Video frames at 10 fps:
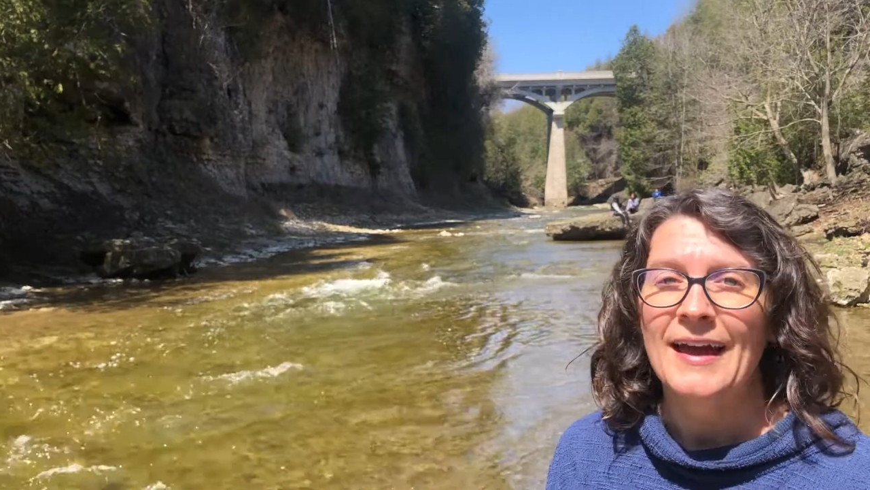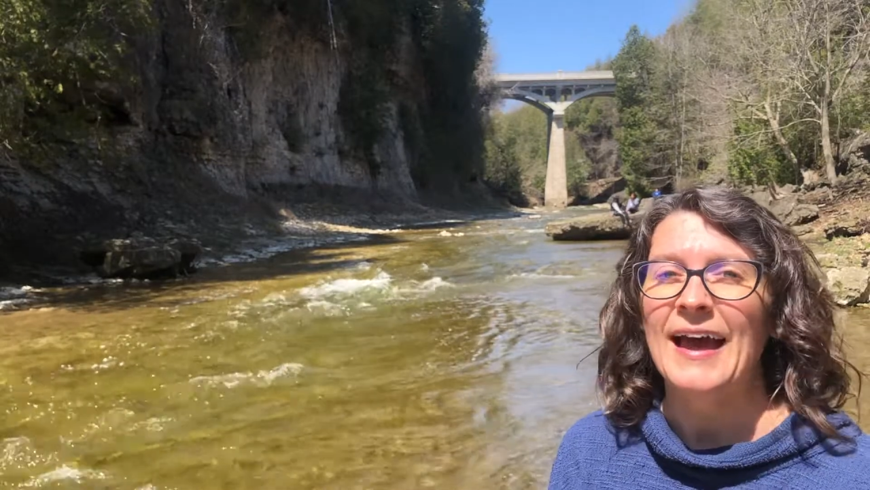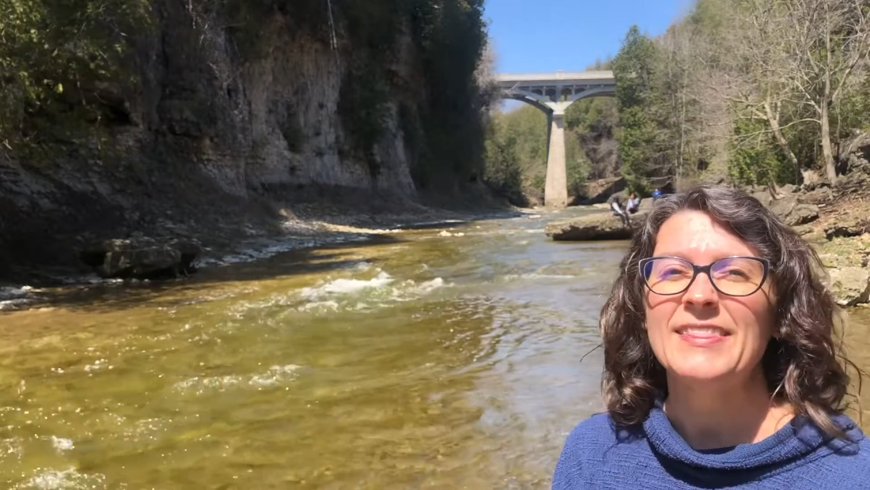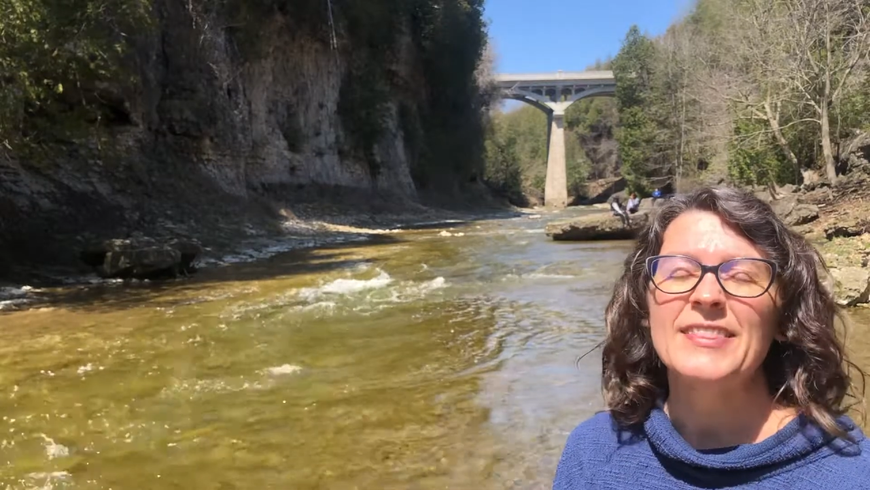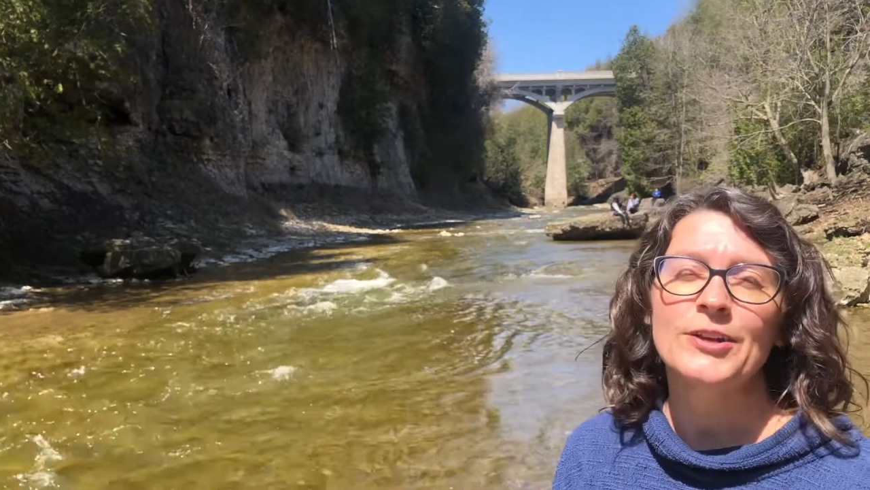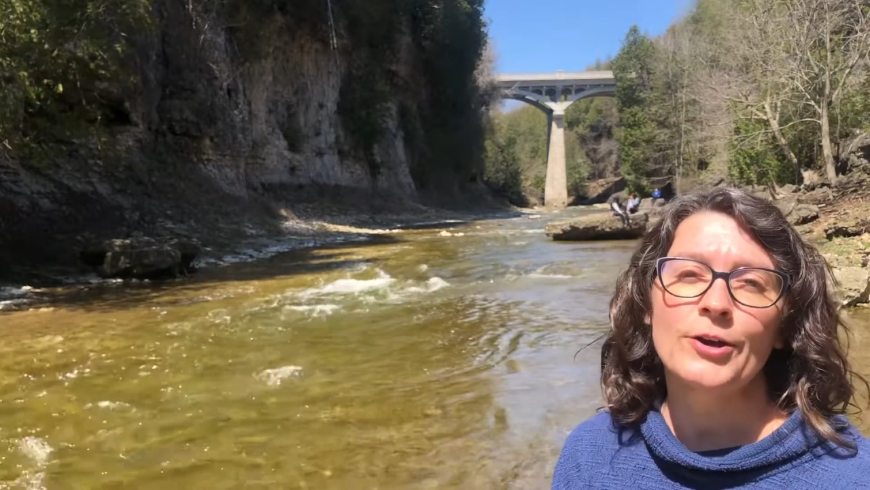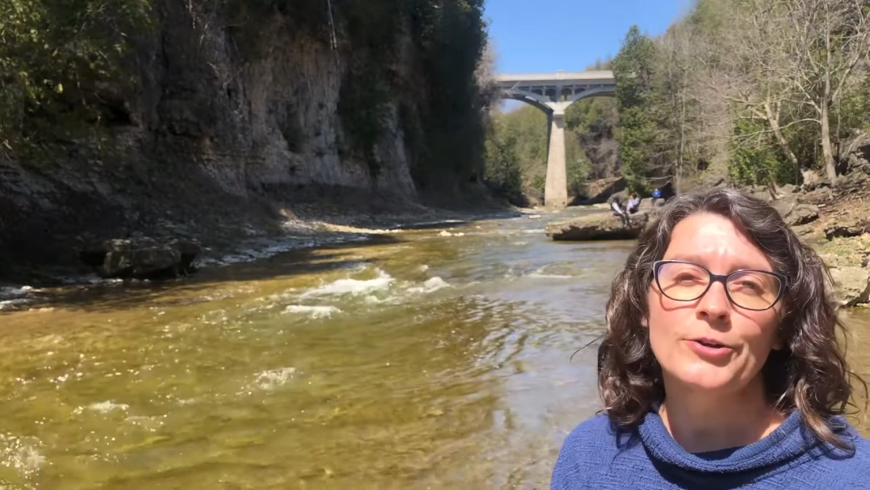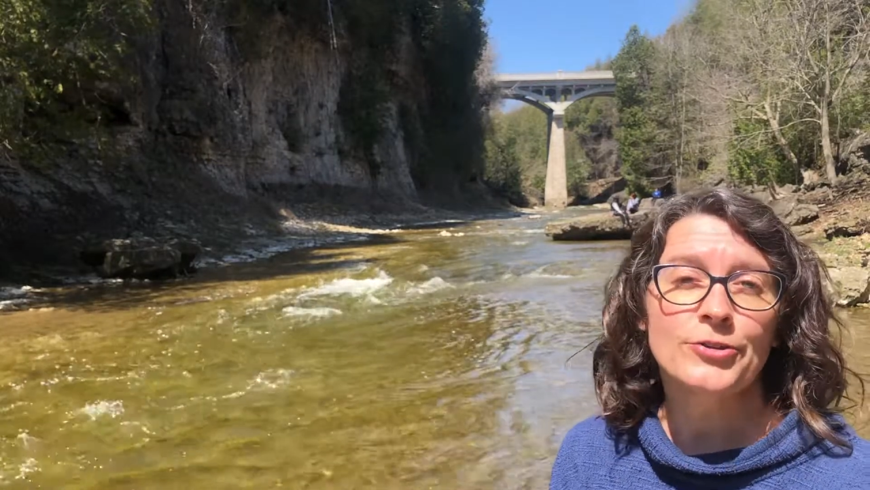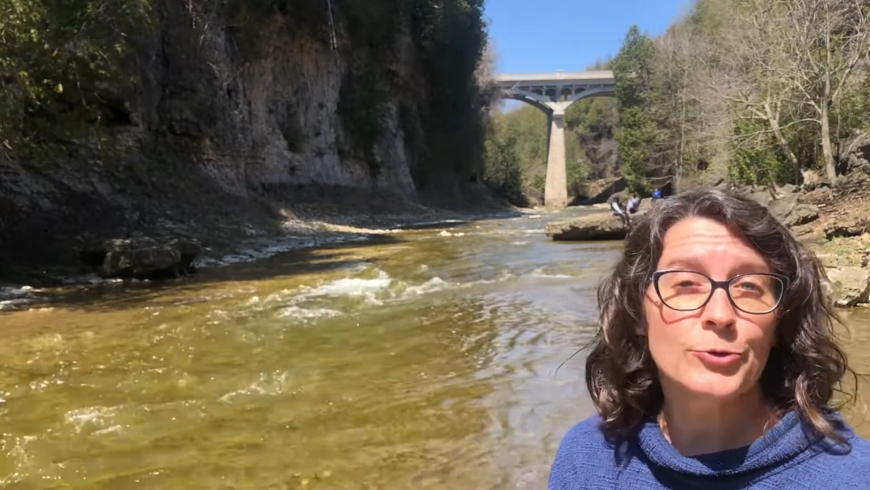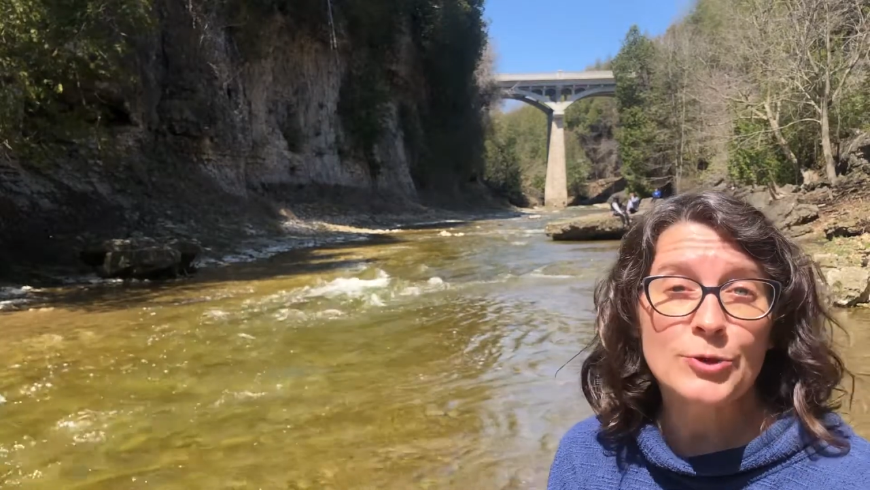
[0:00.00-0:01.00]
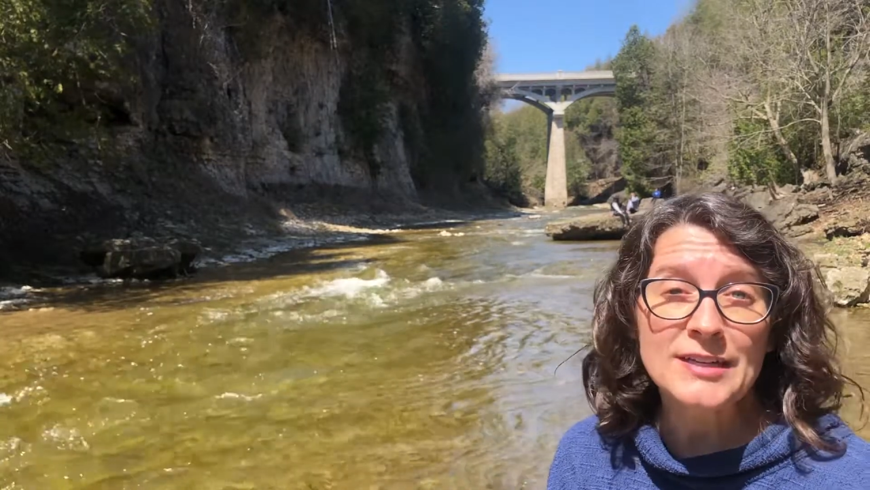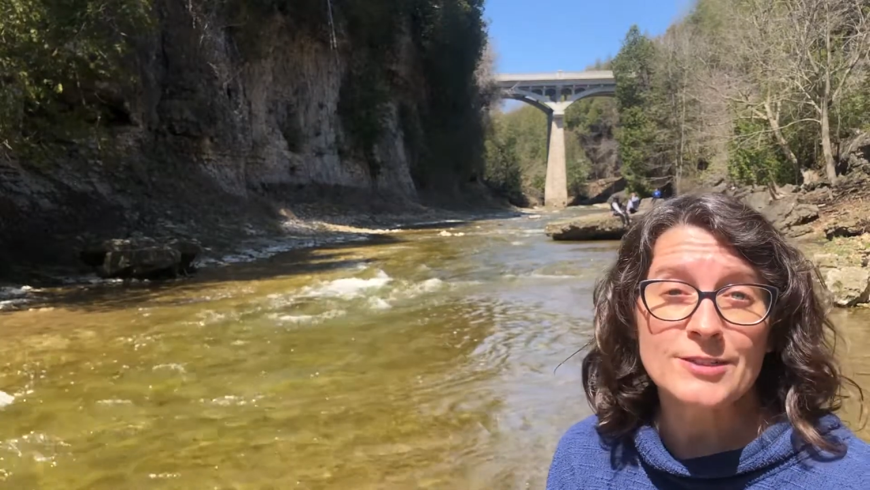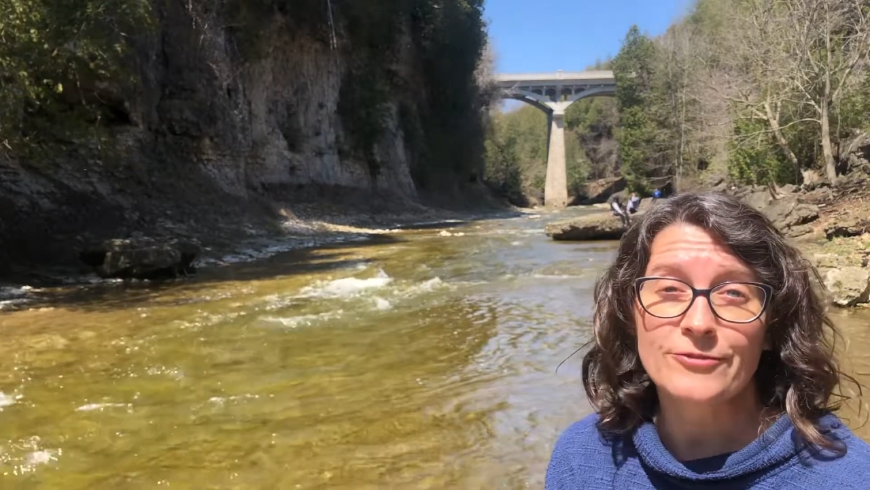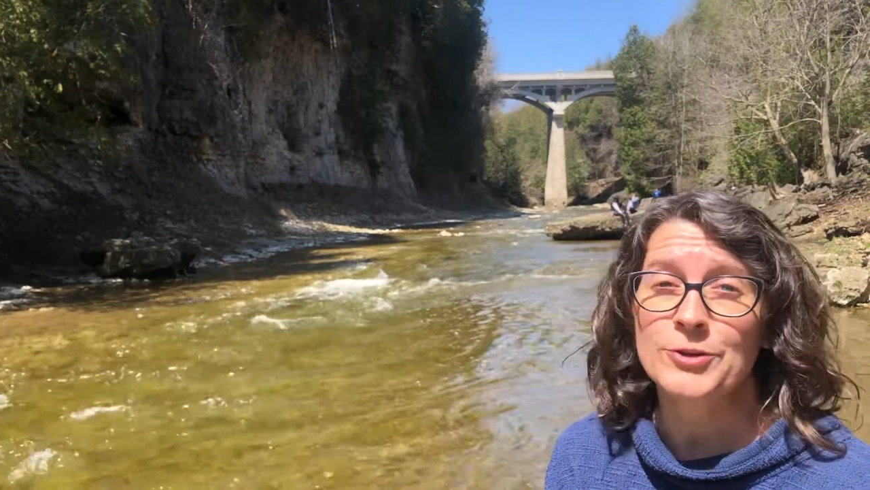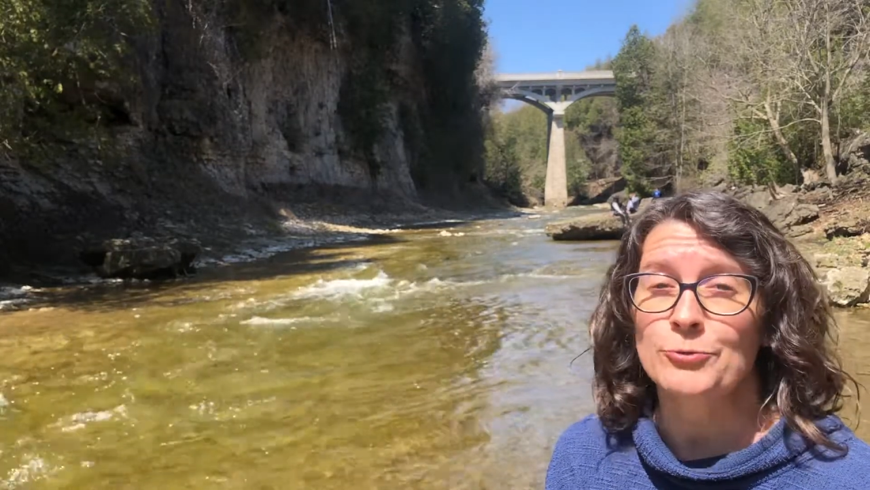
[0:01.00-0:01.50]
and that there are three different